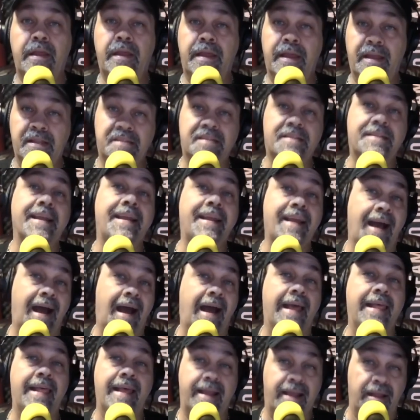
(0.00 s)
It's the
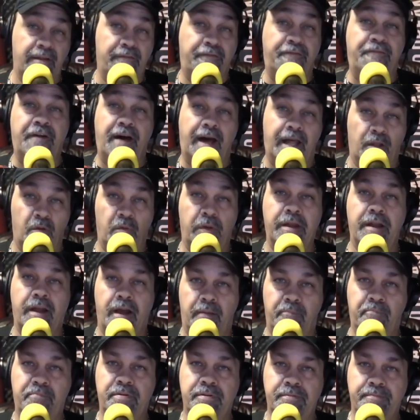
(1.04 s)
guy that can follow it
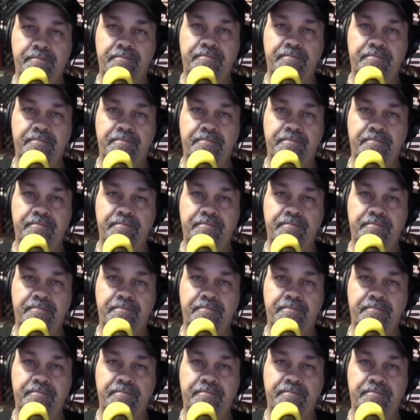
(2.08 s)
up.